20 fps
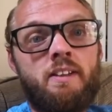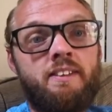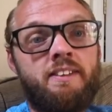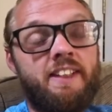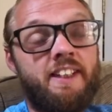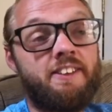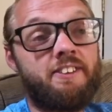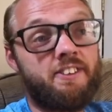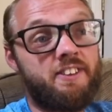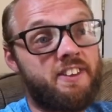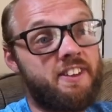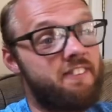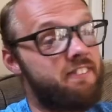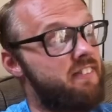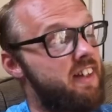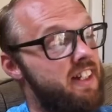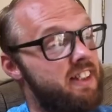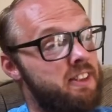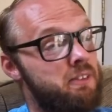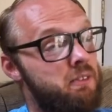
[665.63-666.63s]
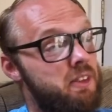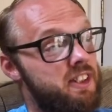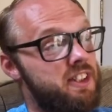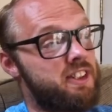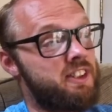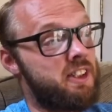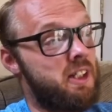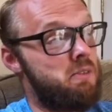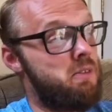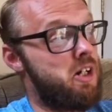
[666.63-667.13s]
Didn't affect my
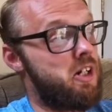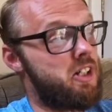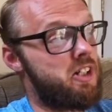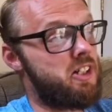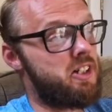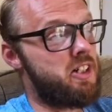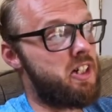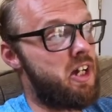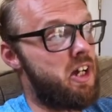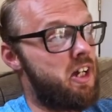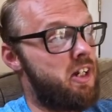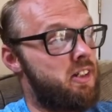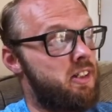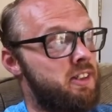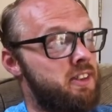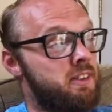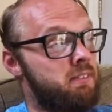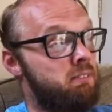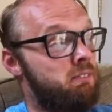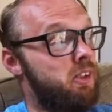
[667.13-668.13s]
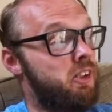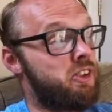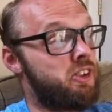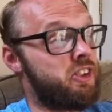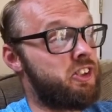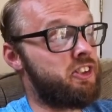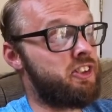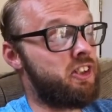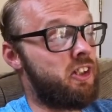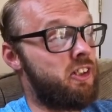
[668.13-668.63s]
stomach as
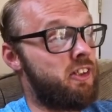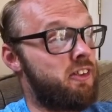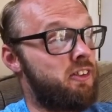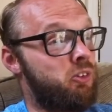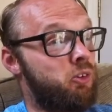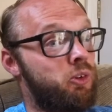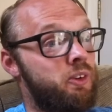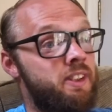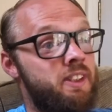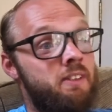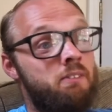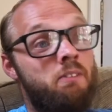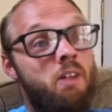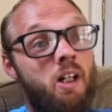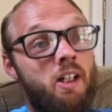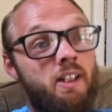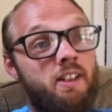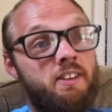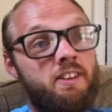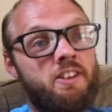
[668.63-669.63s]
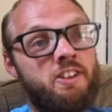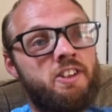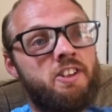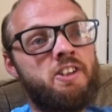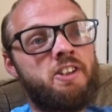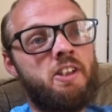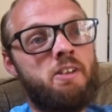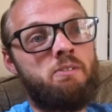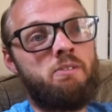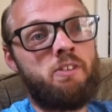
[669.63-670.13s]
much as I thought it might, as
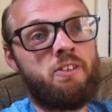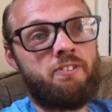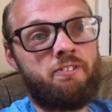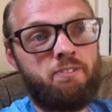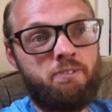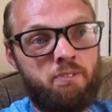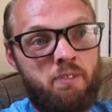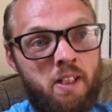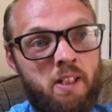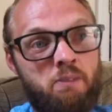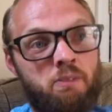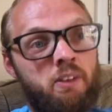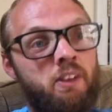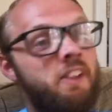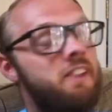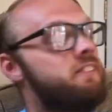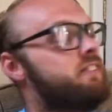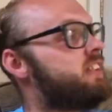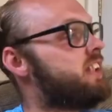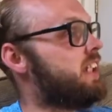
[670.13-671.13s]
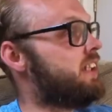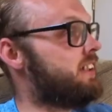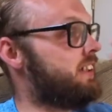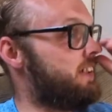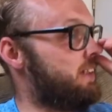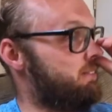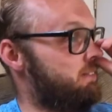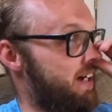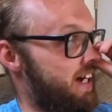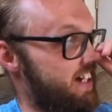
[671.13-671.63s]
some of people have said in
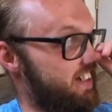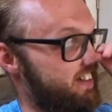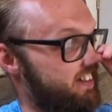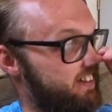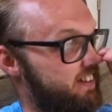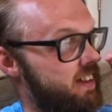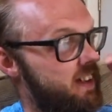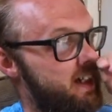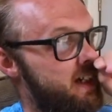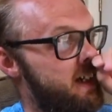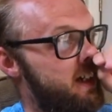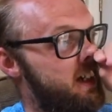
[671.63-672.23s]
the past.